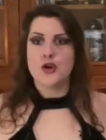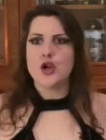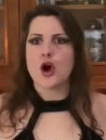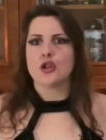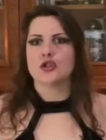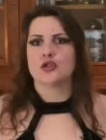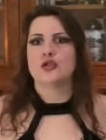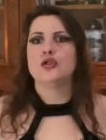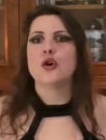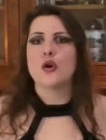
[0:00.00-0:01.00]
not
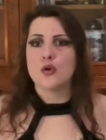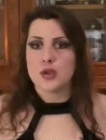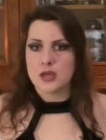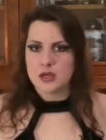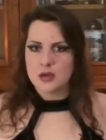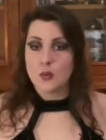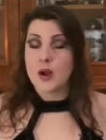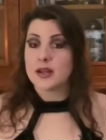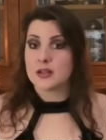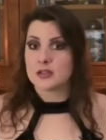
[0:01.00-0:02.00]
knowing
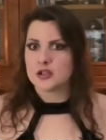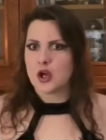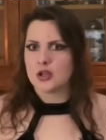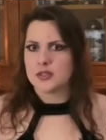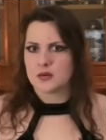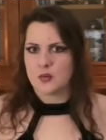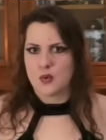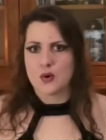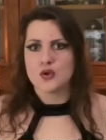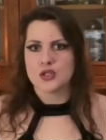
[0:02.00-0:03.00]
where her daughter
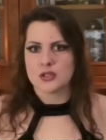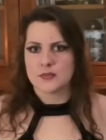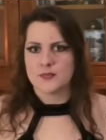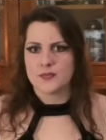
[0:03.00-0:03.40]
was.